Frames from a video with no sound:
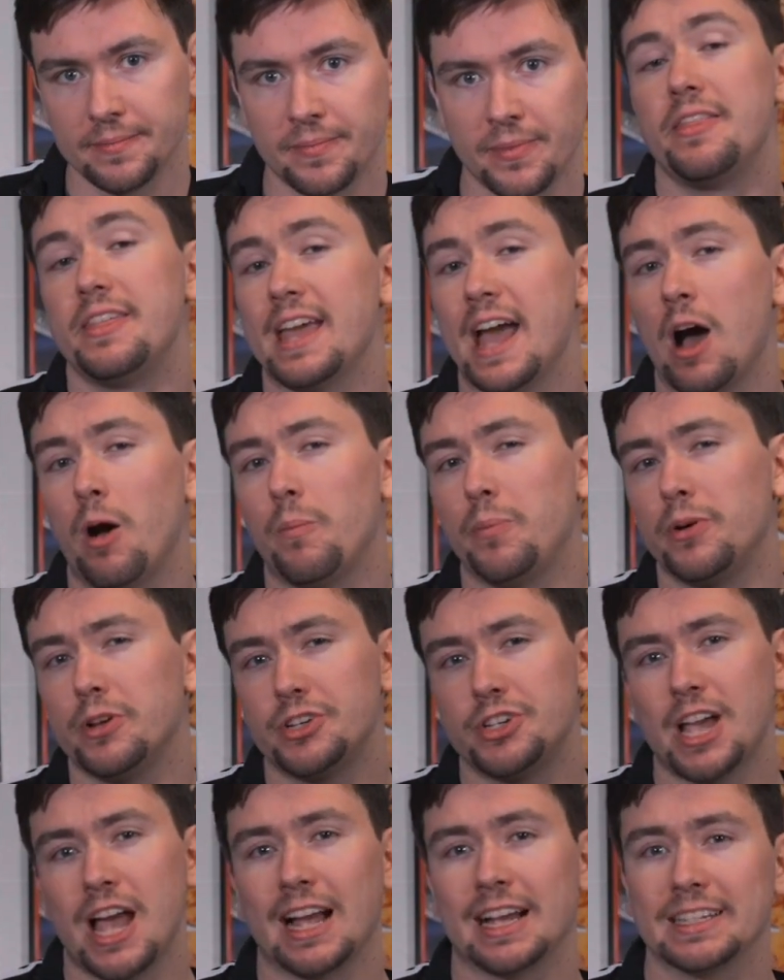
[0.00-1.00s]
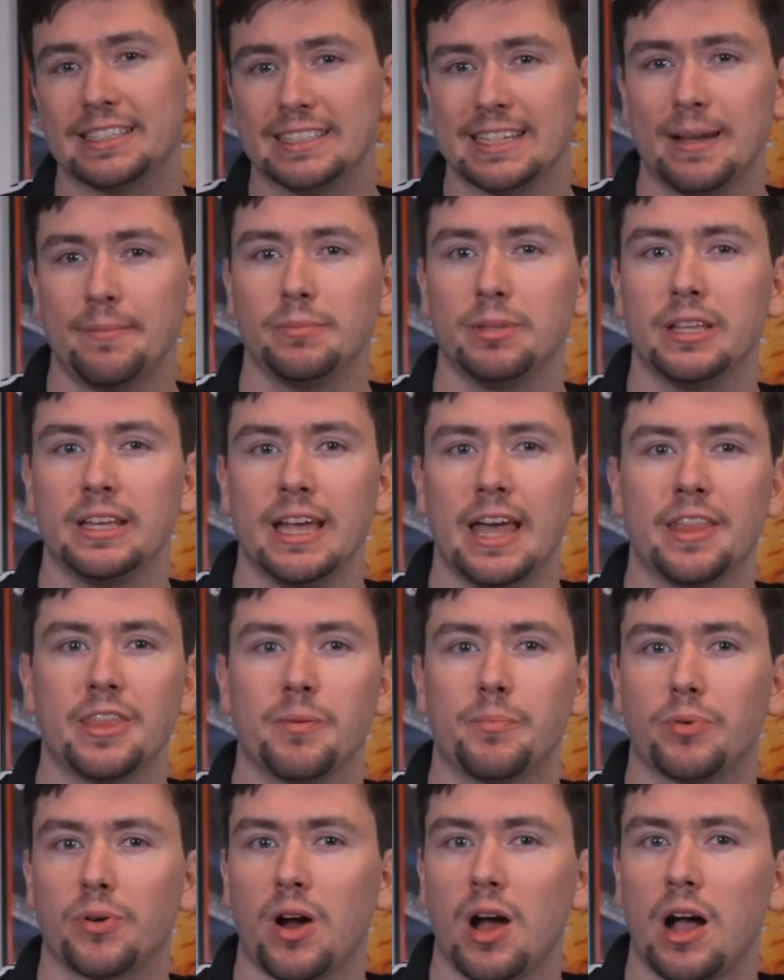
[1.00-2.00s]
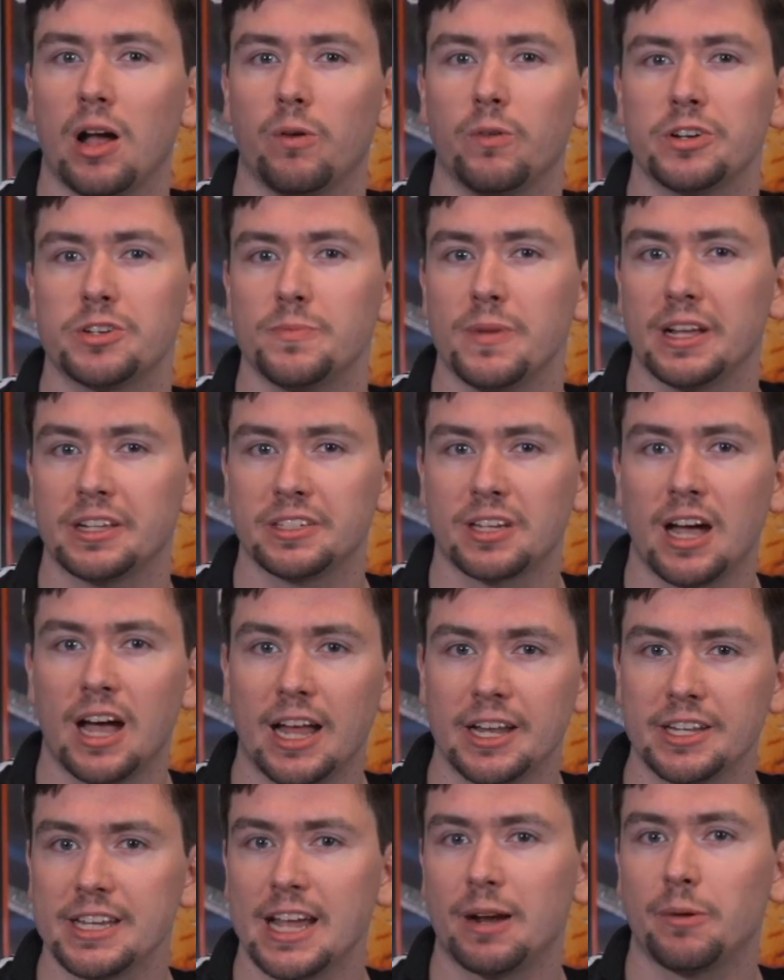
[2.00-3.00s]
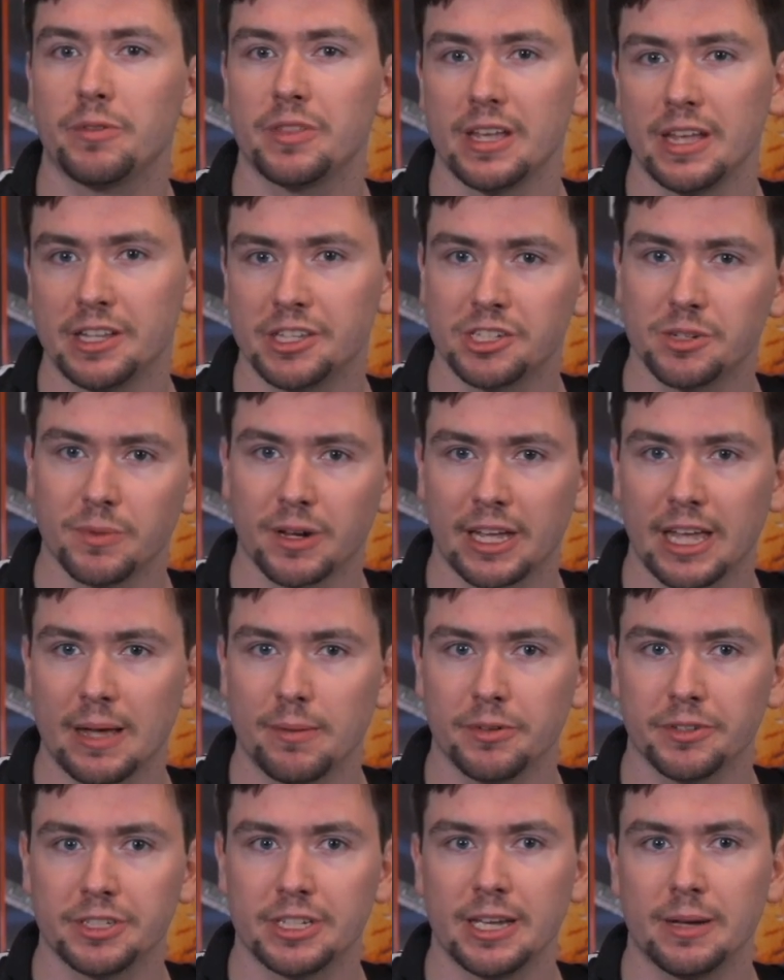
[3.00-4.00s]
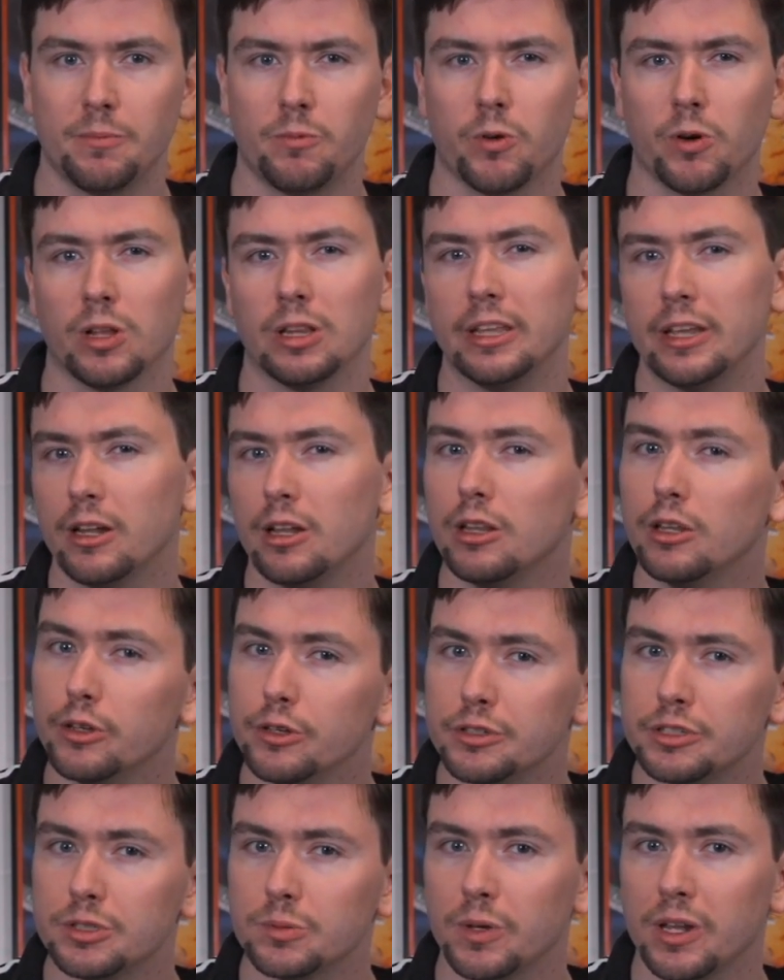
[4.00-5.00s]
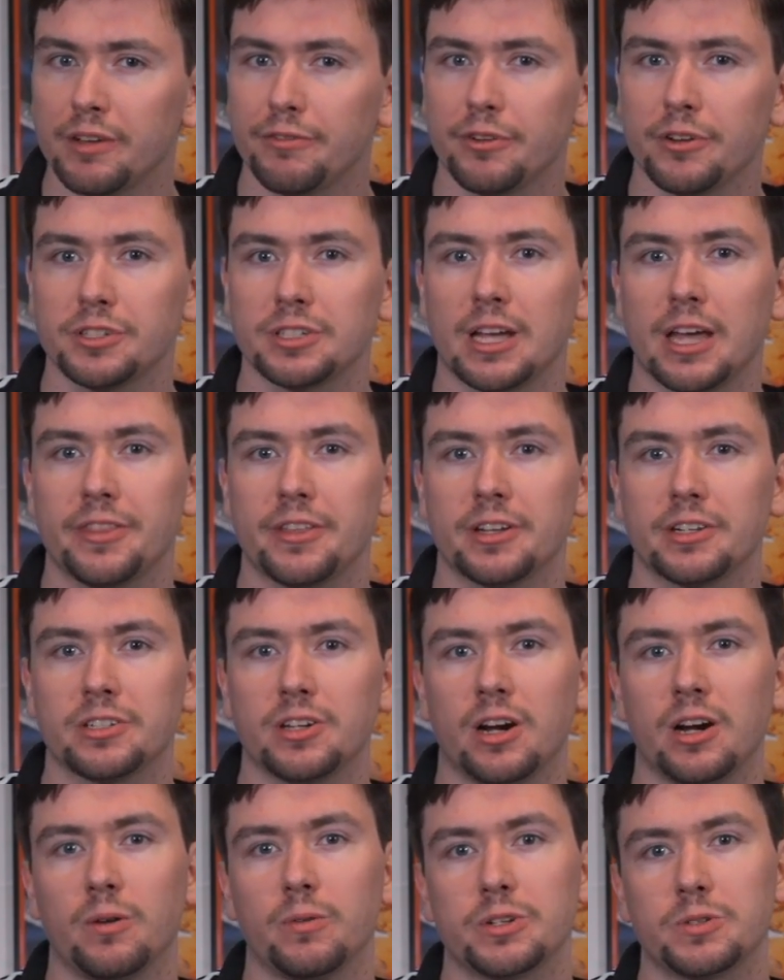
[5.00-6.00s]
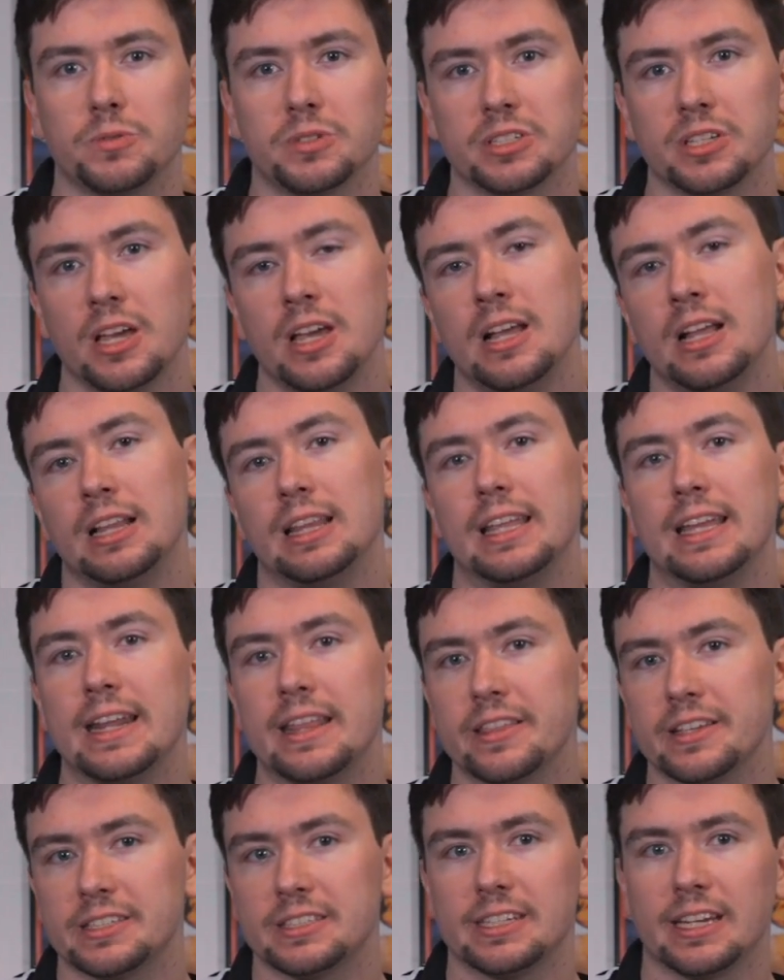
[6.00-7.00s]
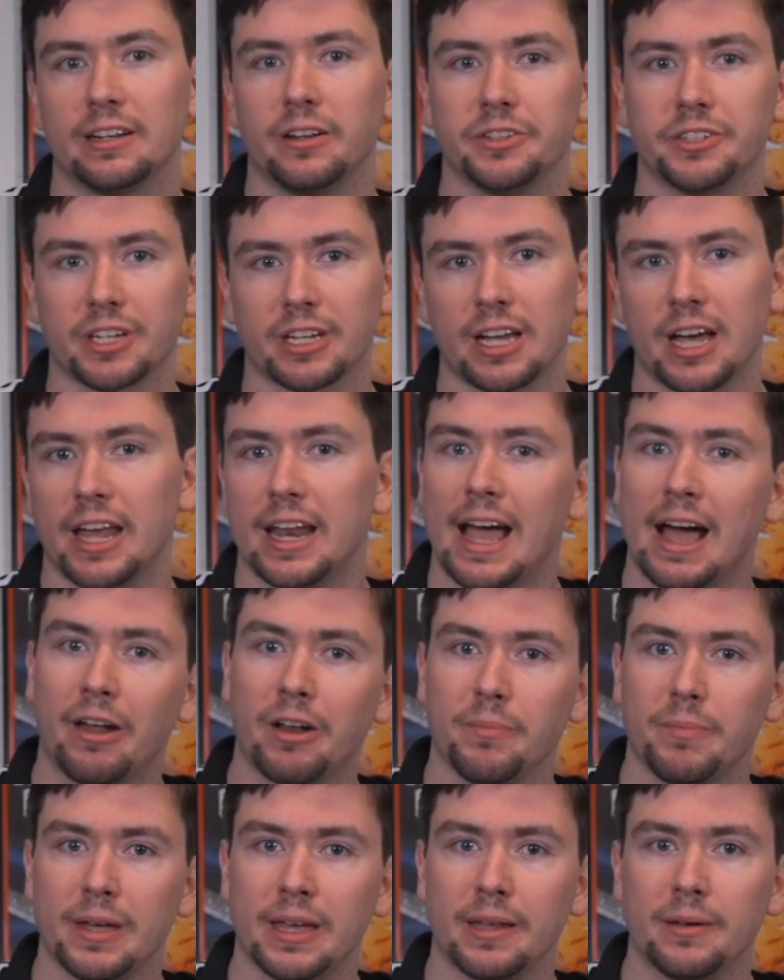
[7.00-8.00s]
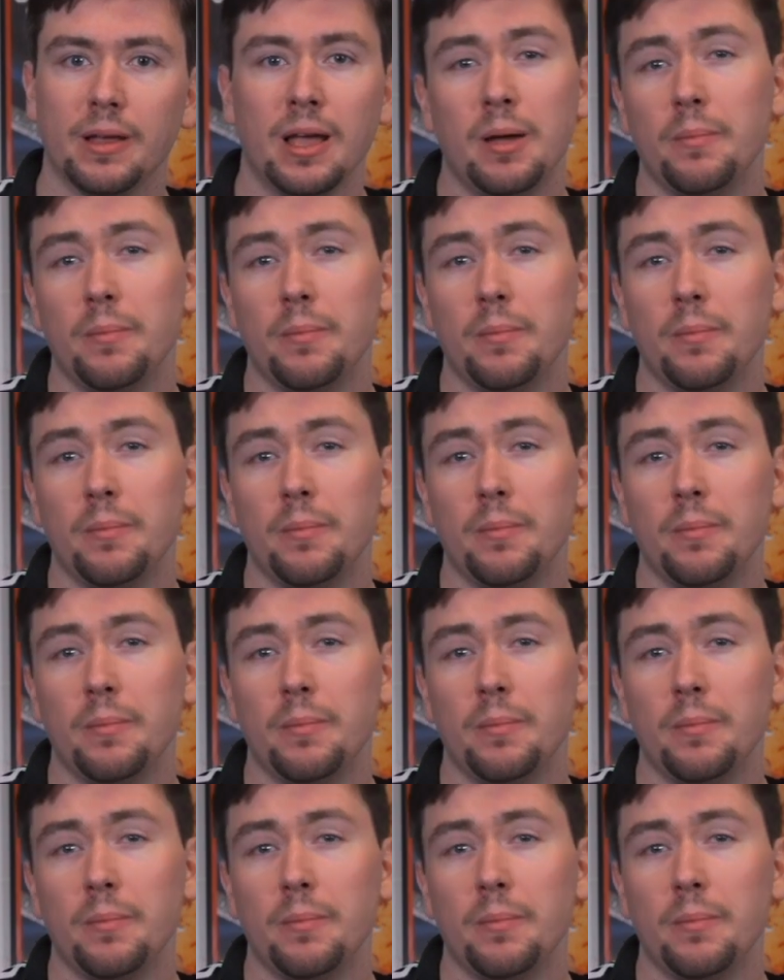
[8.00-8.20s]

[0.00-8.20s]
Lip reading: The output jack assembly and the prong which makes contact with the instrument cable tip were a little loose when I first got the guitar, which was leading the signal to cut out a bit,